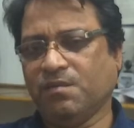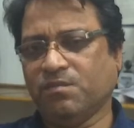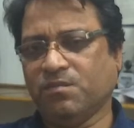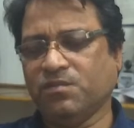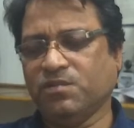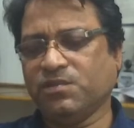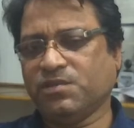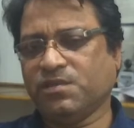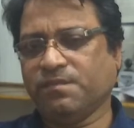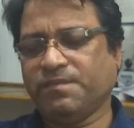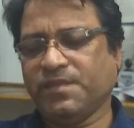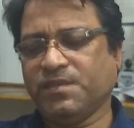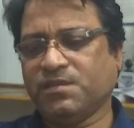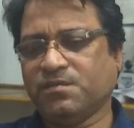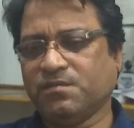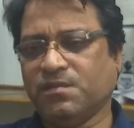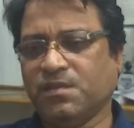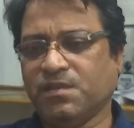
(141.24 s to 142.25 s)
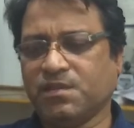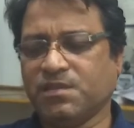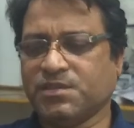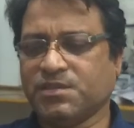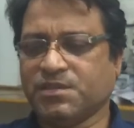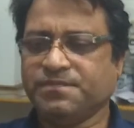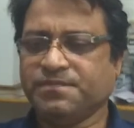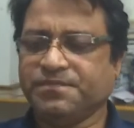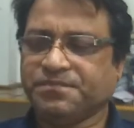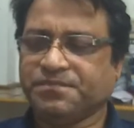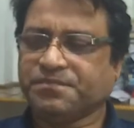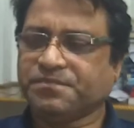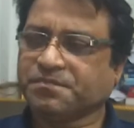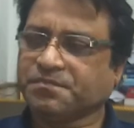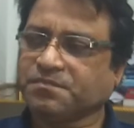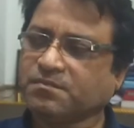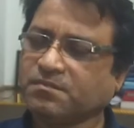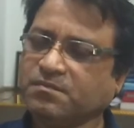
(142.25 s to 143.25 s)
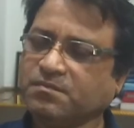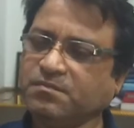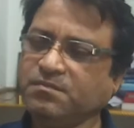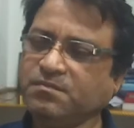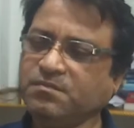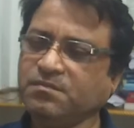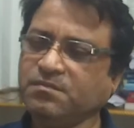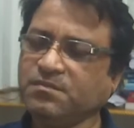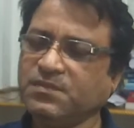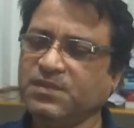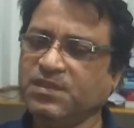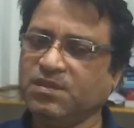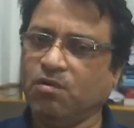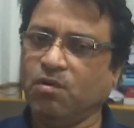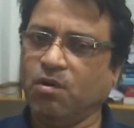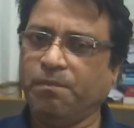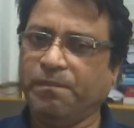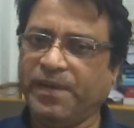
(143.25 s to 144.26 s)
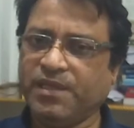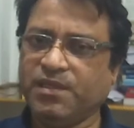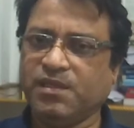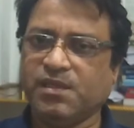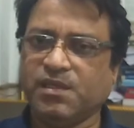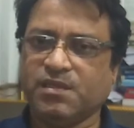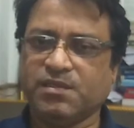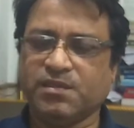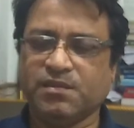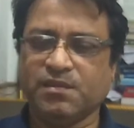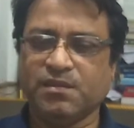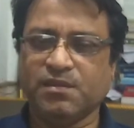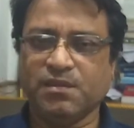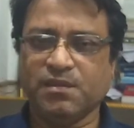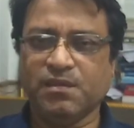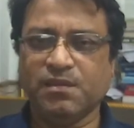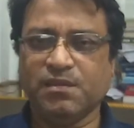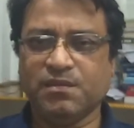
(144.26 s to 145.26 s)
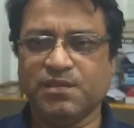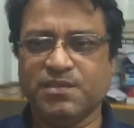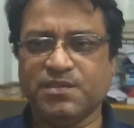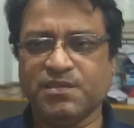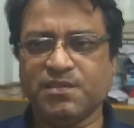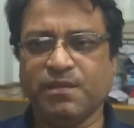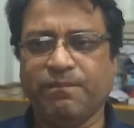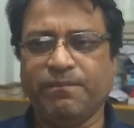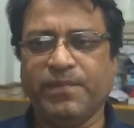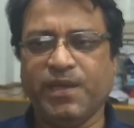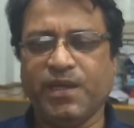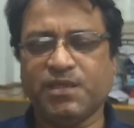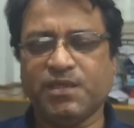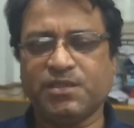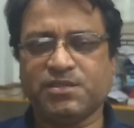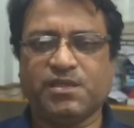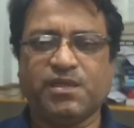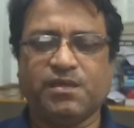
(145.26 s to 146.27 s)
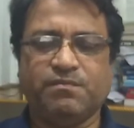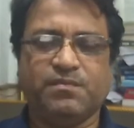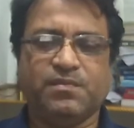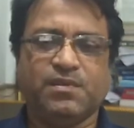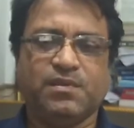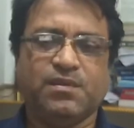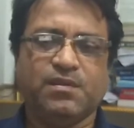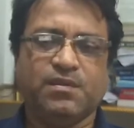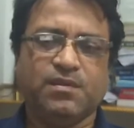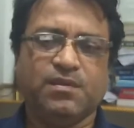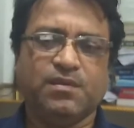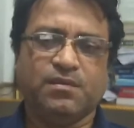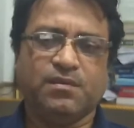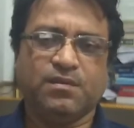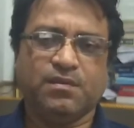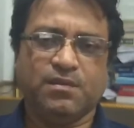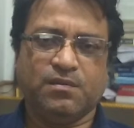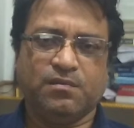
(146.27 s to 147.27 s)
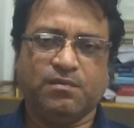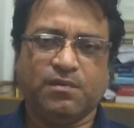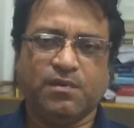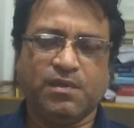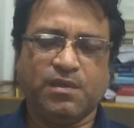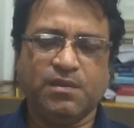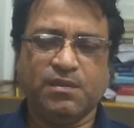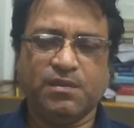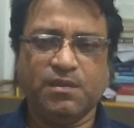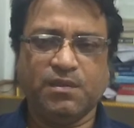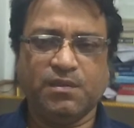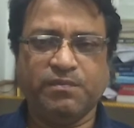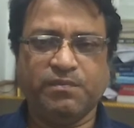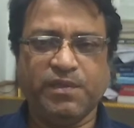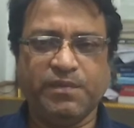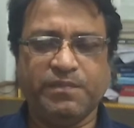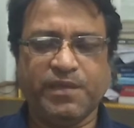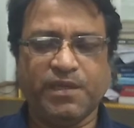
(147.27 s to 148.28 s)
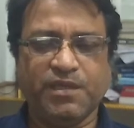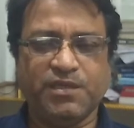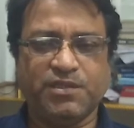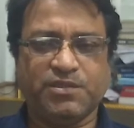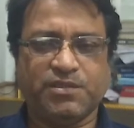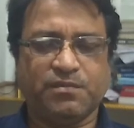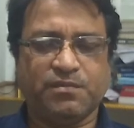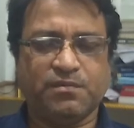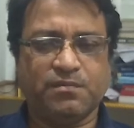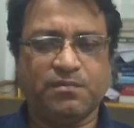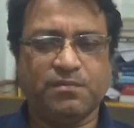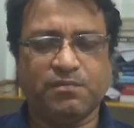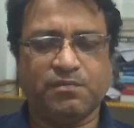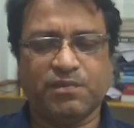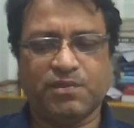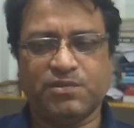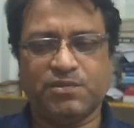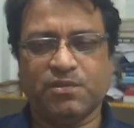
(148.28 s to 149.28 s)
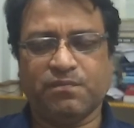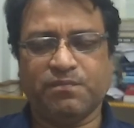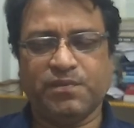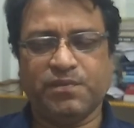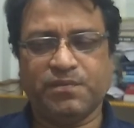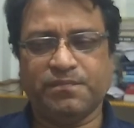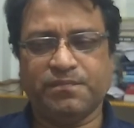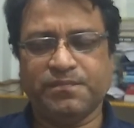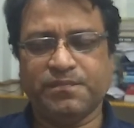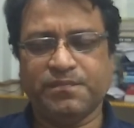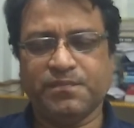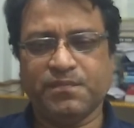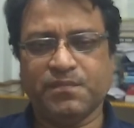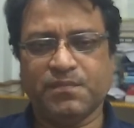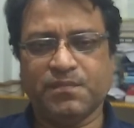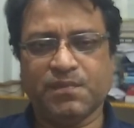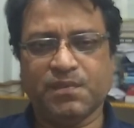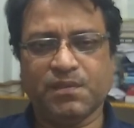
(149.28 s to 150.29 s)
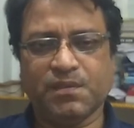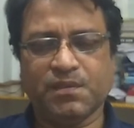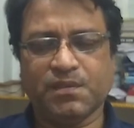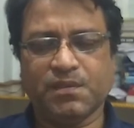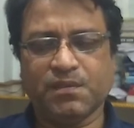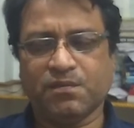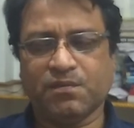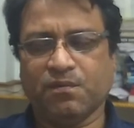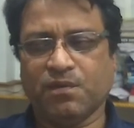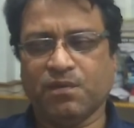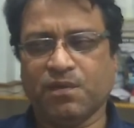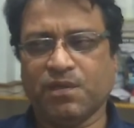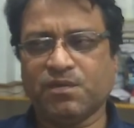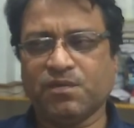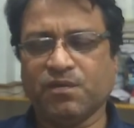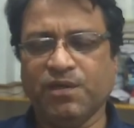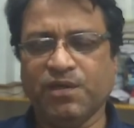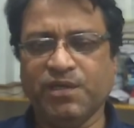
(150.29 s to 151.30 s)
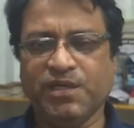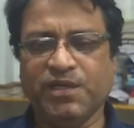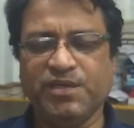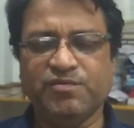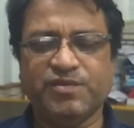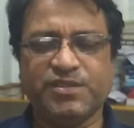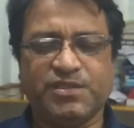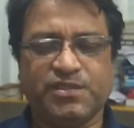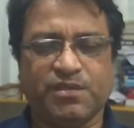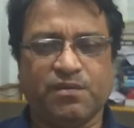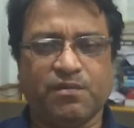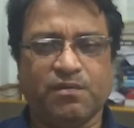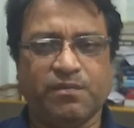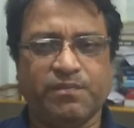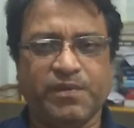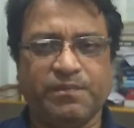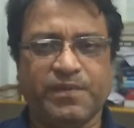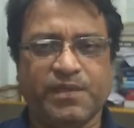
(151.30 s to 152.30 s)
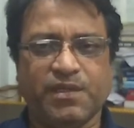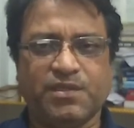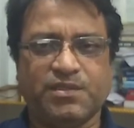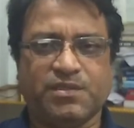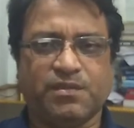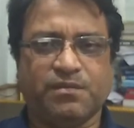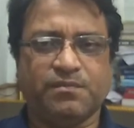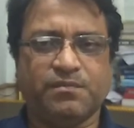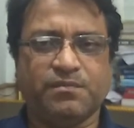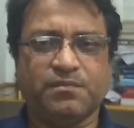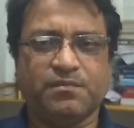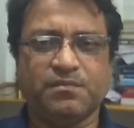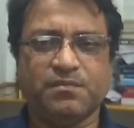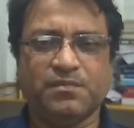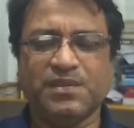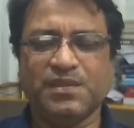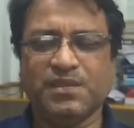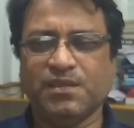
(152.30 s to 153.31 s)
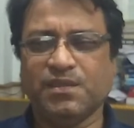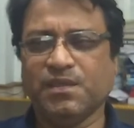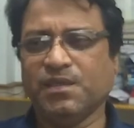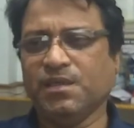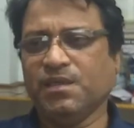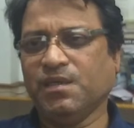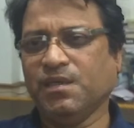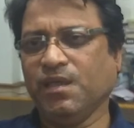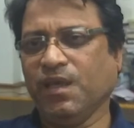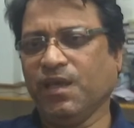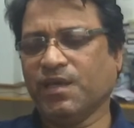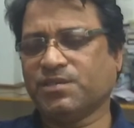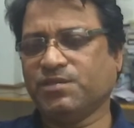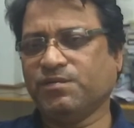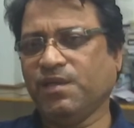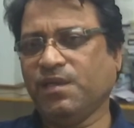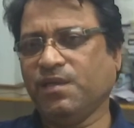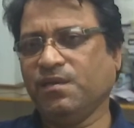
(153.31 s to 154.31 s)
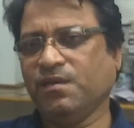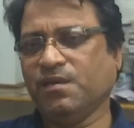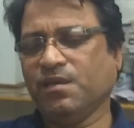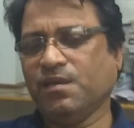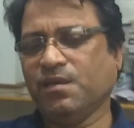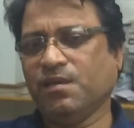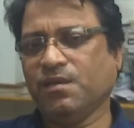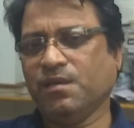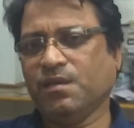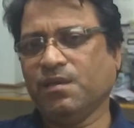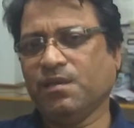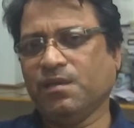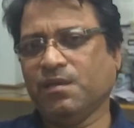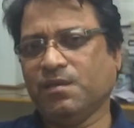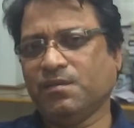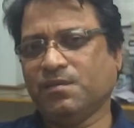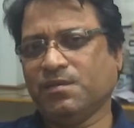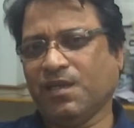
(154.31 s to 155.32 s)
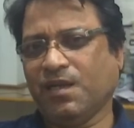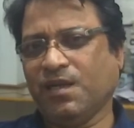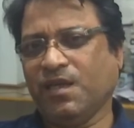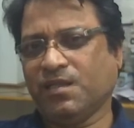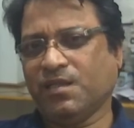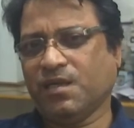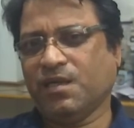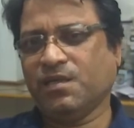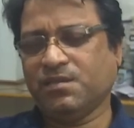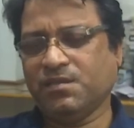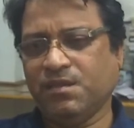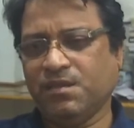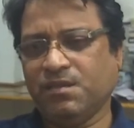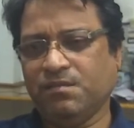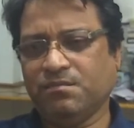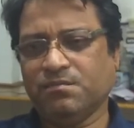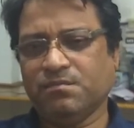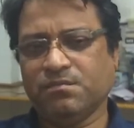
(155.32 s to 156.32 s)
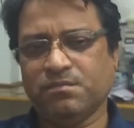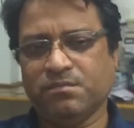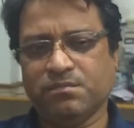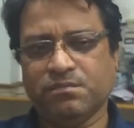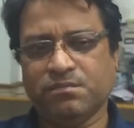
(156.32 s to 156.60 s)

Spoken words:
And most of my students opine that this is the best time for preparation for job or continuation of preparation. Actually, the lethargy